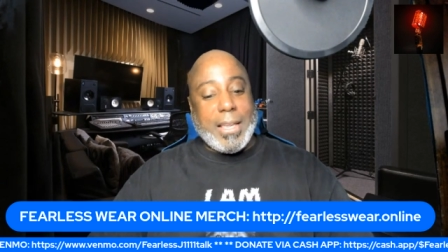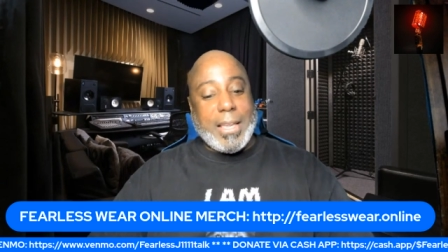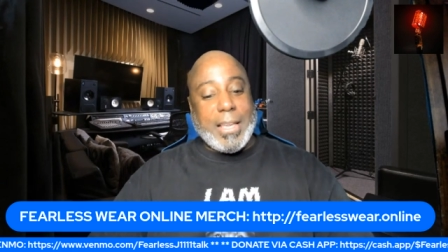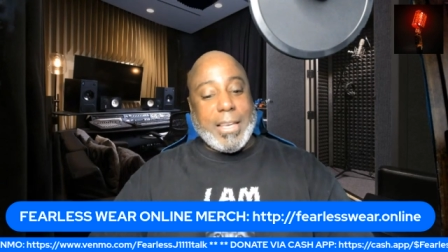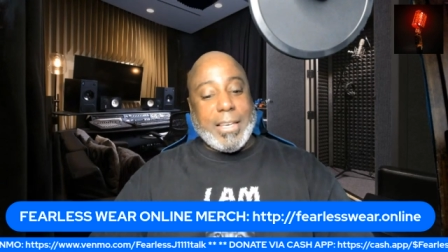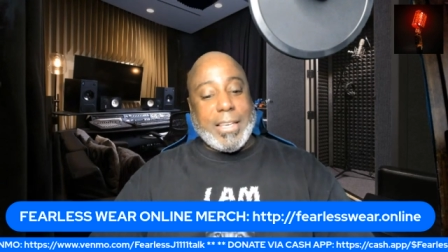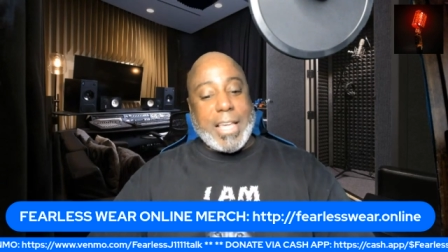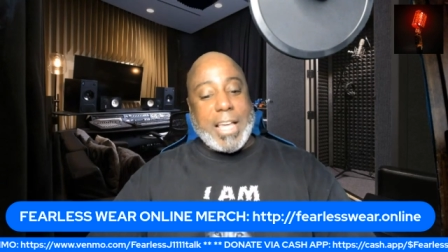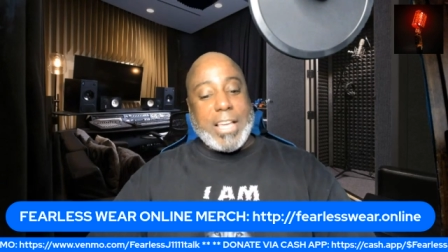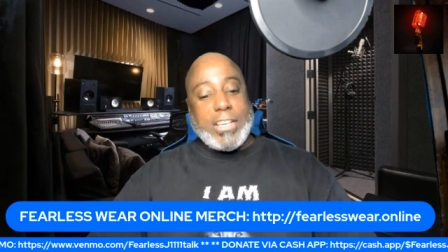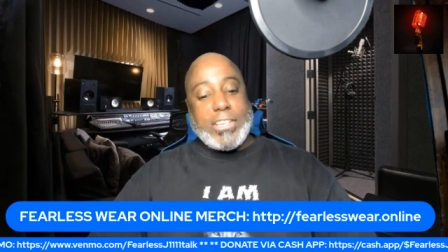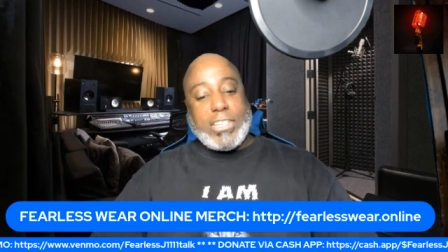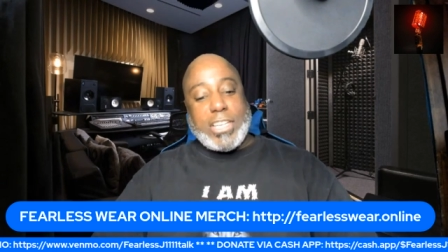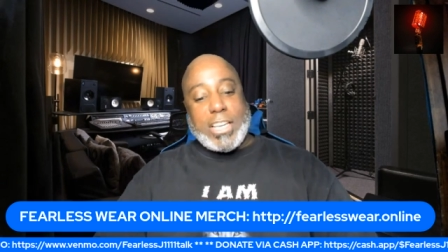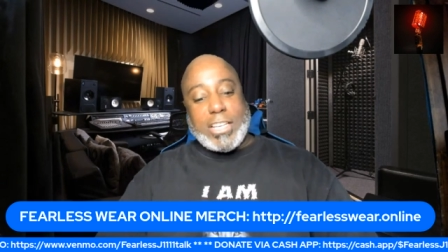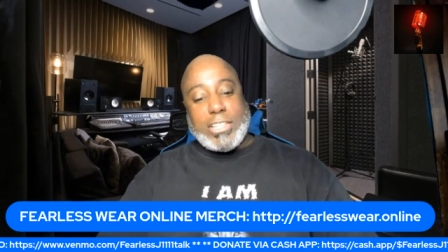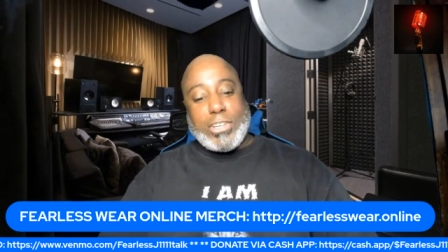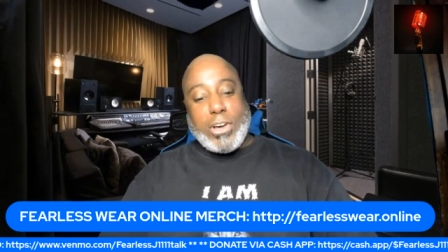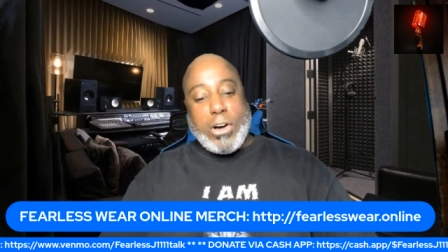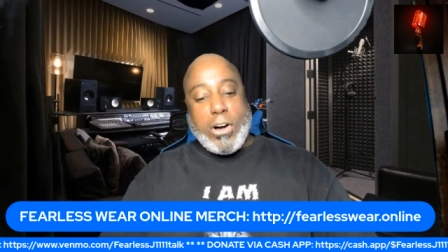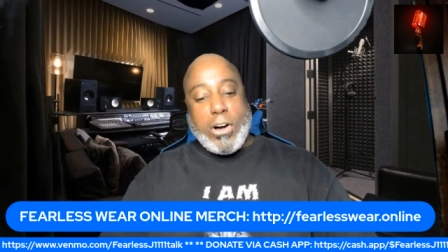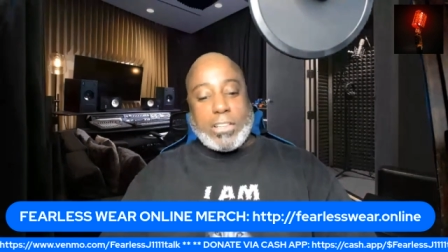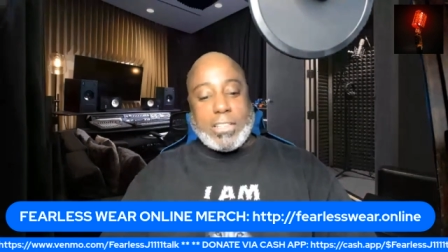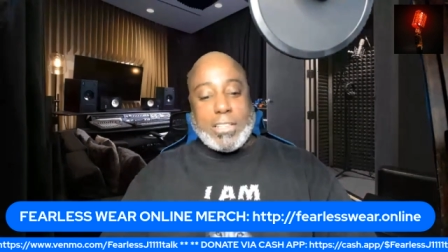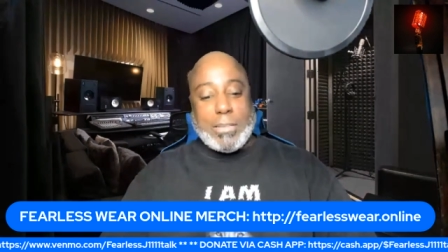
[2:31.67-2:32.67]
Then she
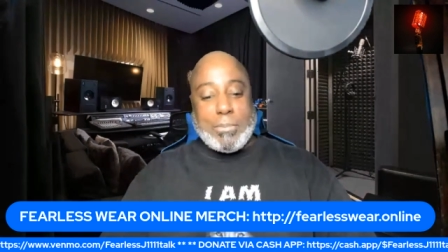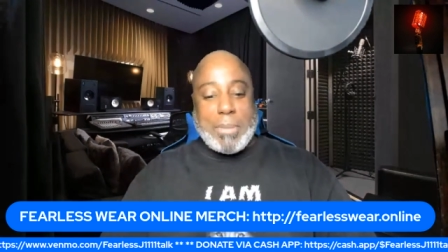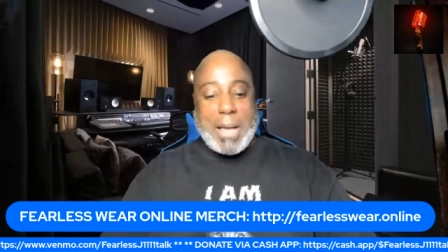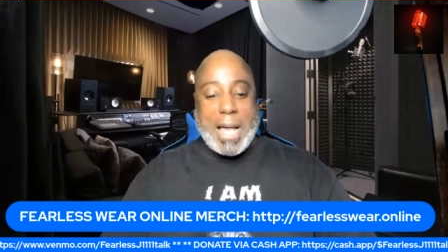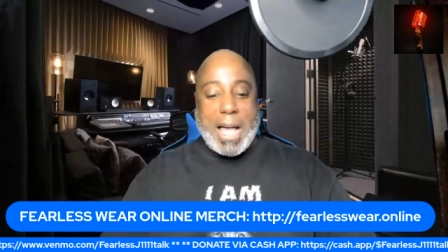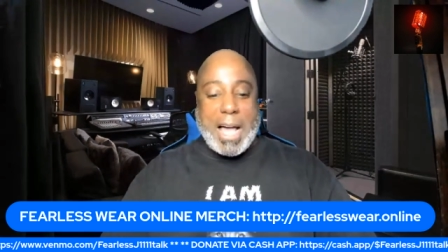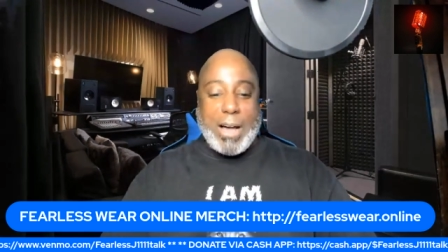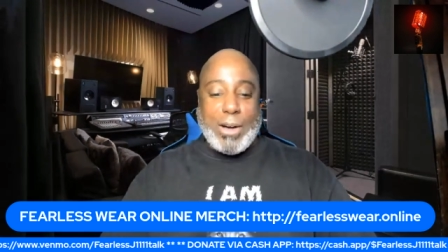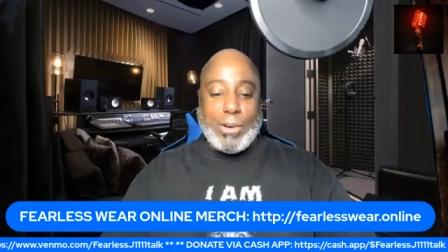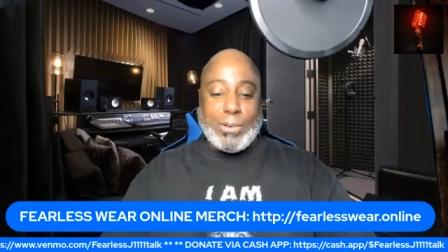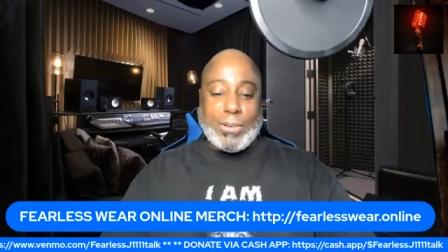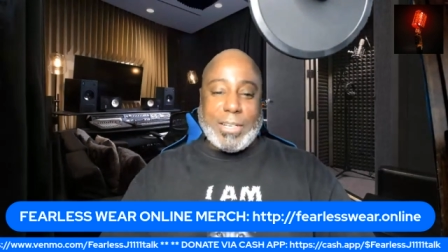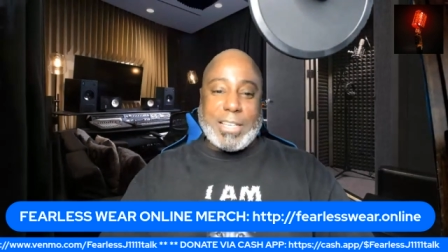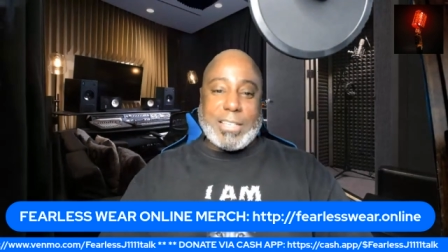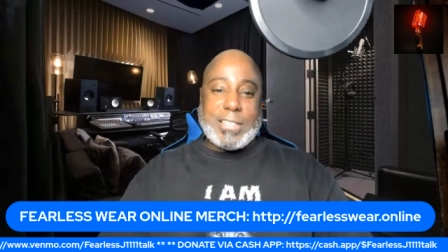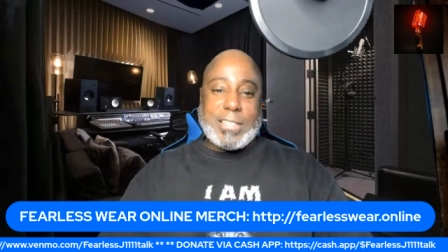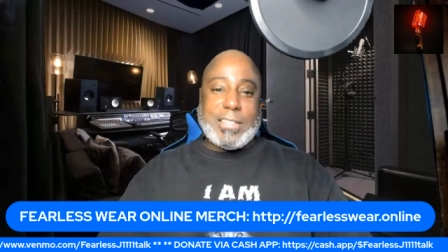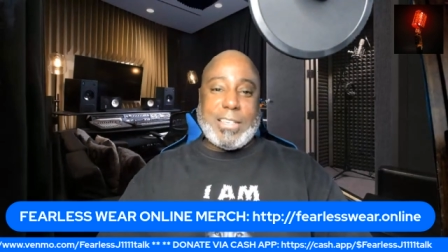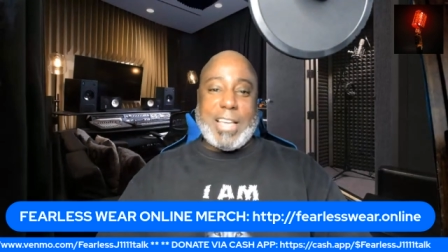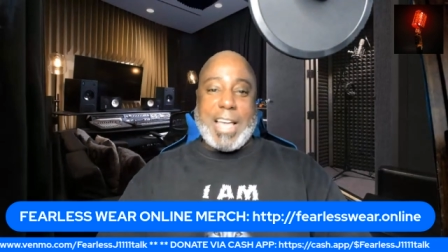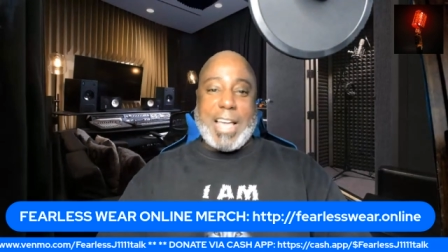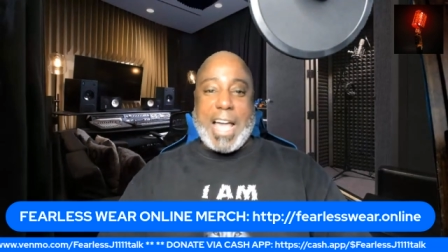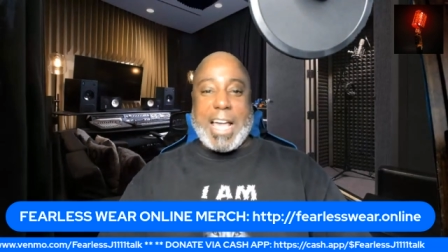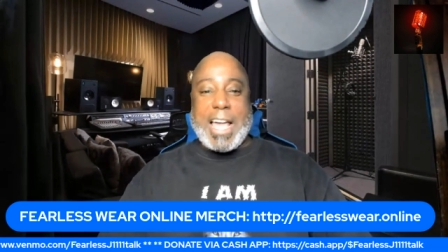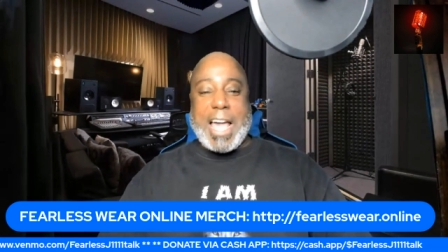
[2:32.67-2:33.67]
talked about, let's
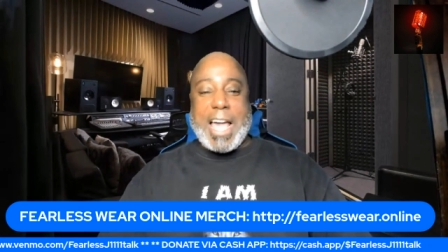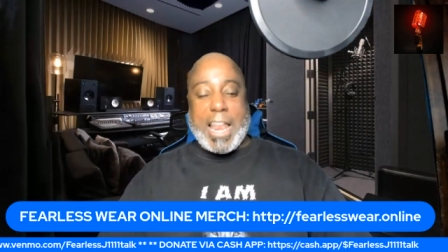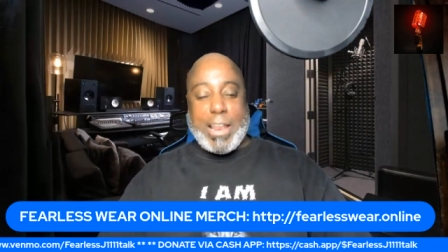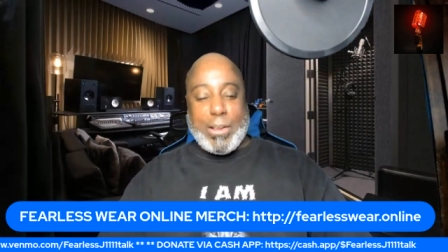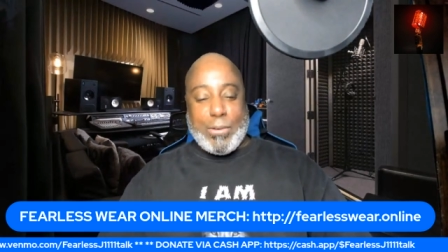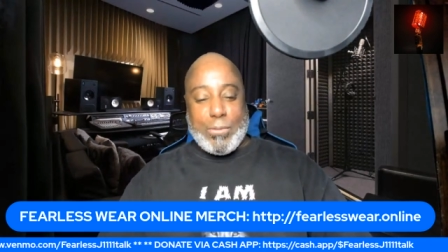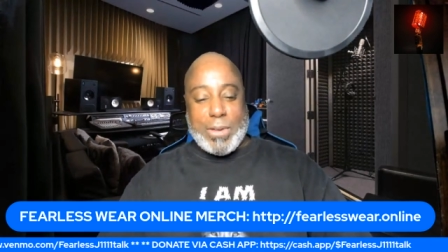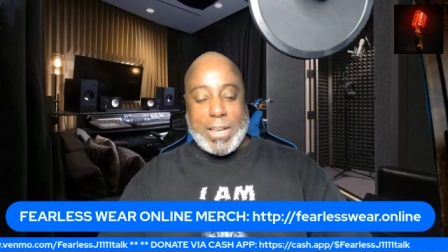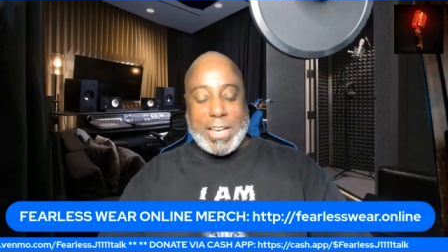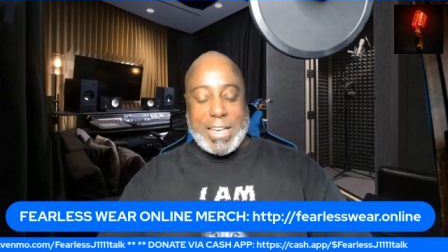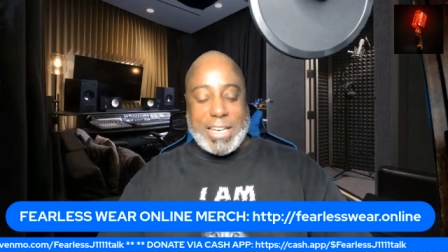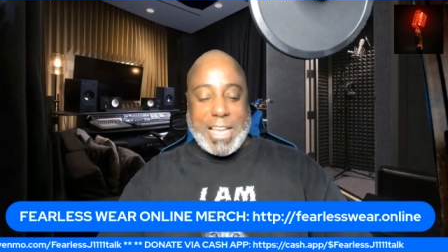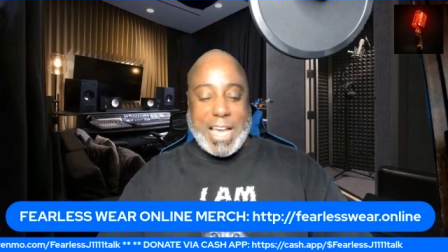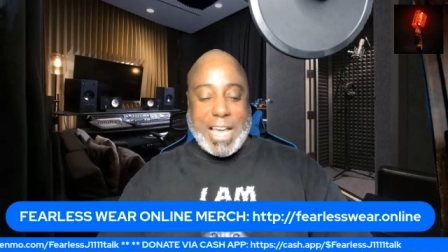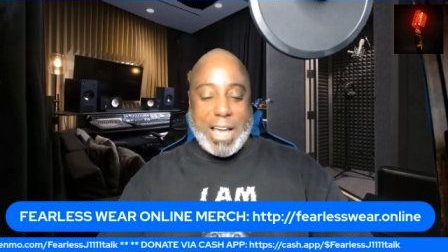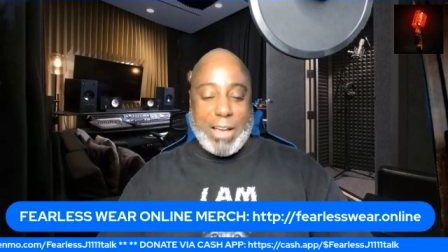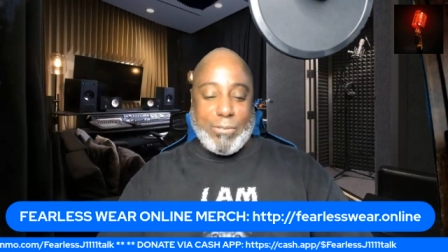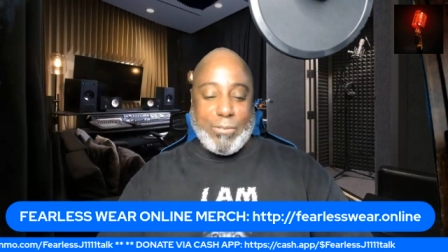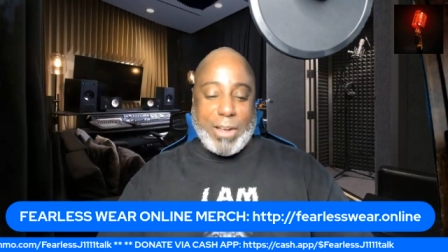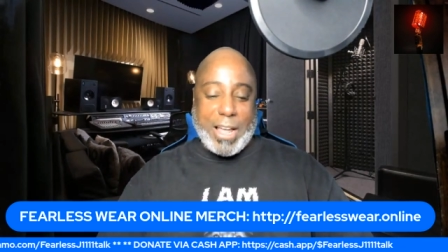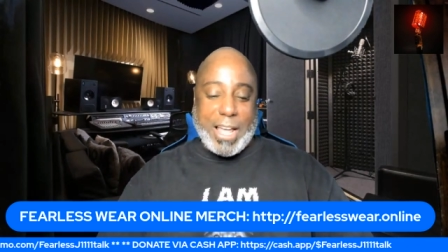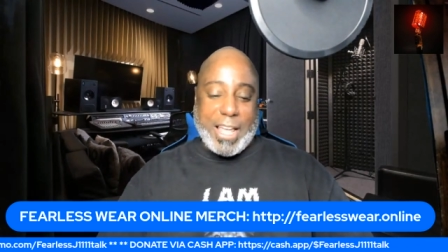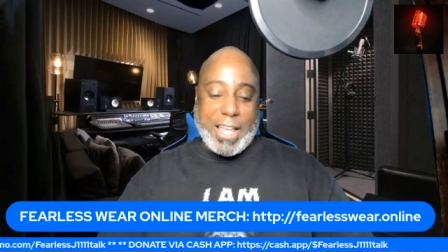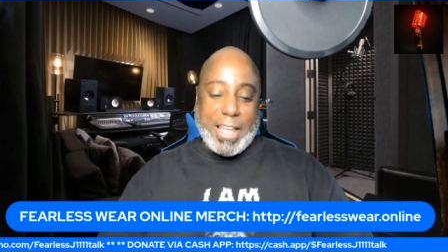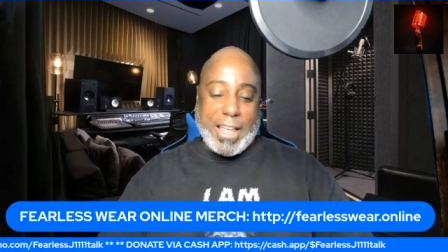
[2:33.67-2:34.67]
see, I got it written down
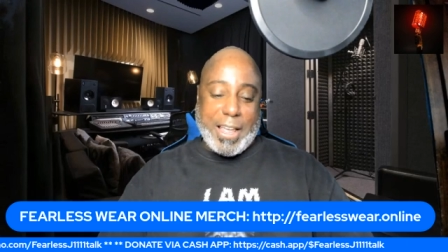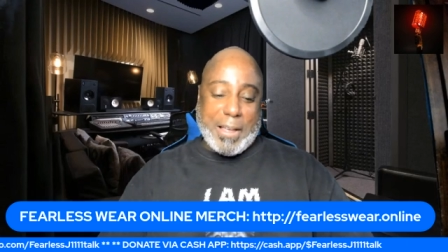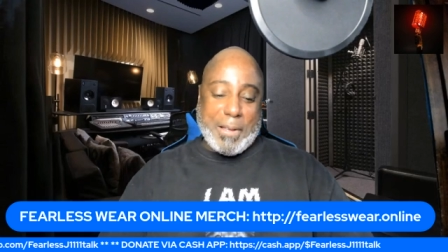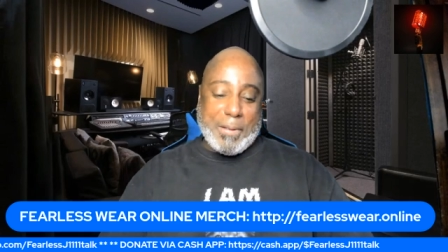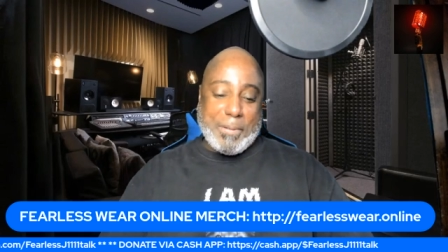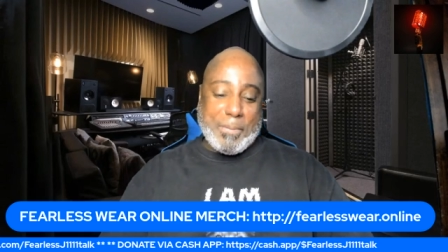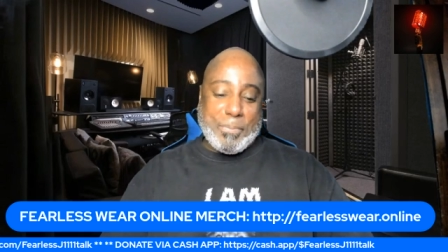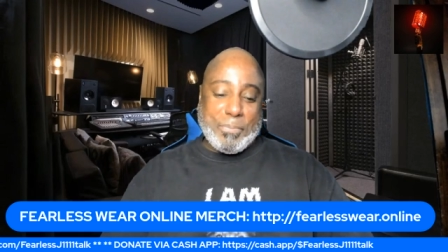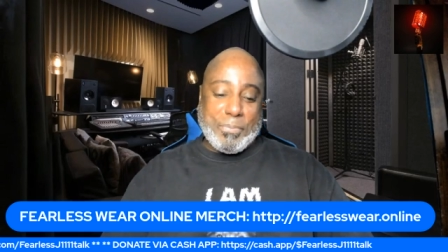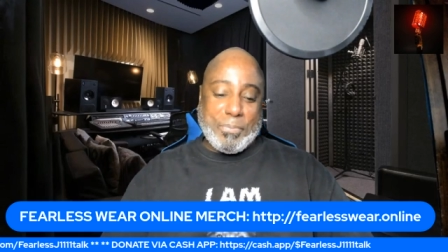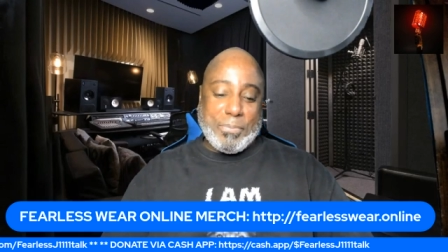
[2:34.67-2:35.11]
right here.